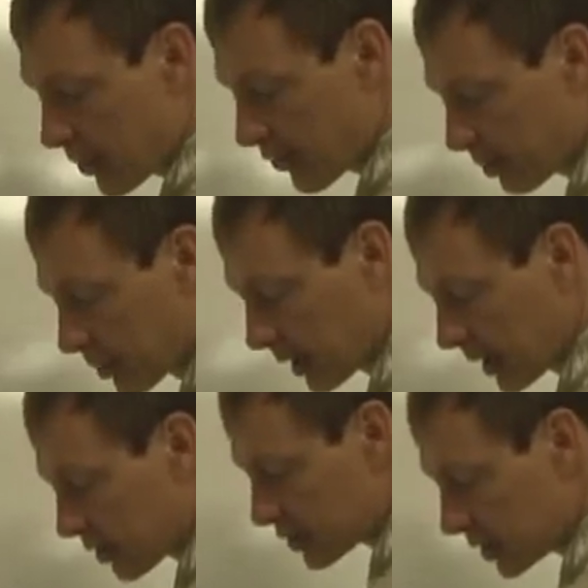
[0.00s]
thermal
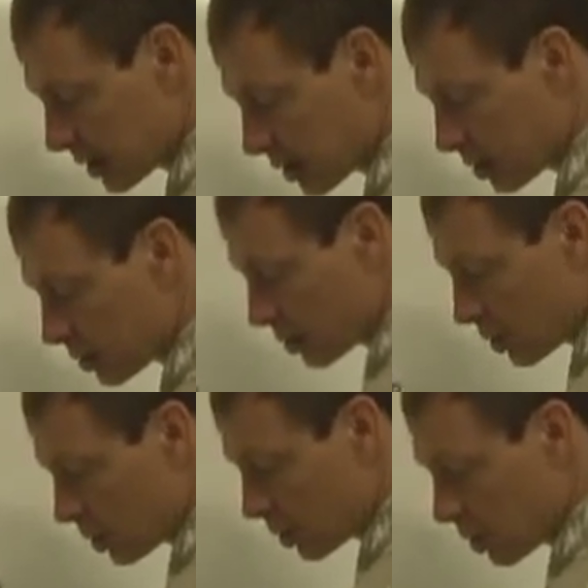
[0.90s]
energy
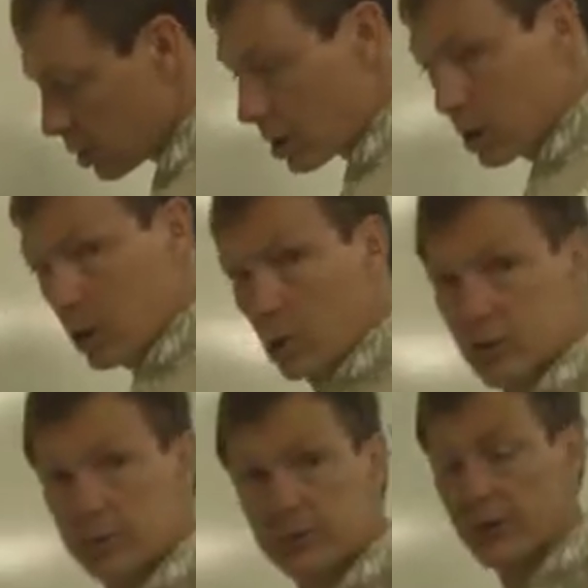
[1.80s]

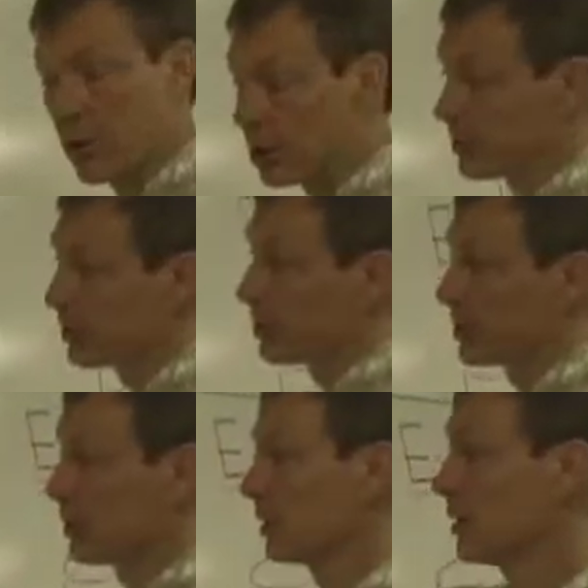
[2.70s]
was absorbed
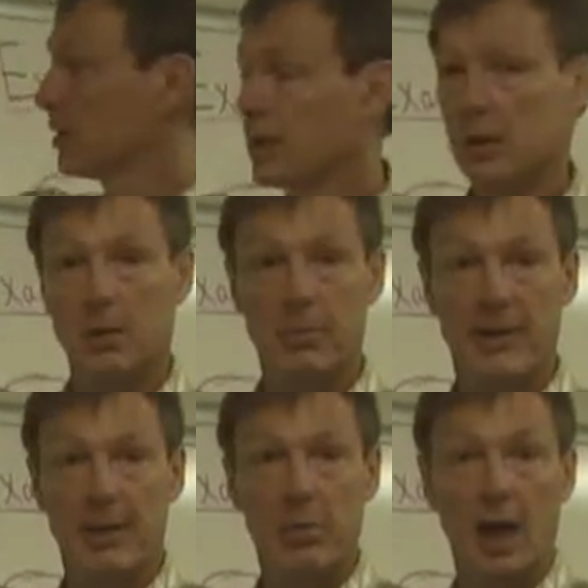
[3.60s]
by
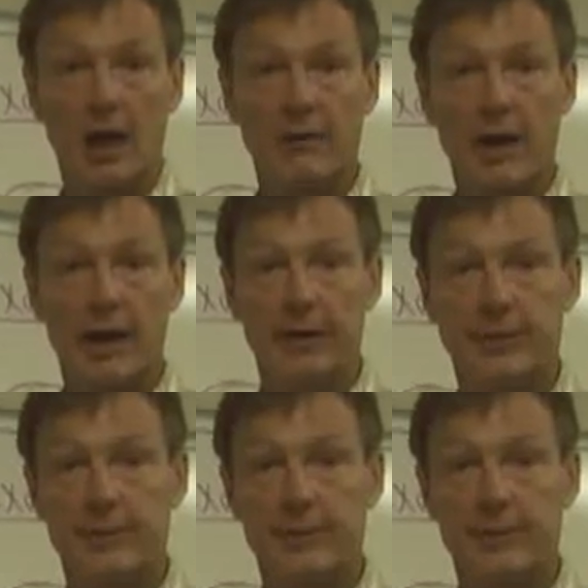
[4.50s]
that block of iron.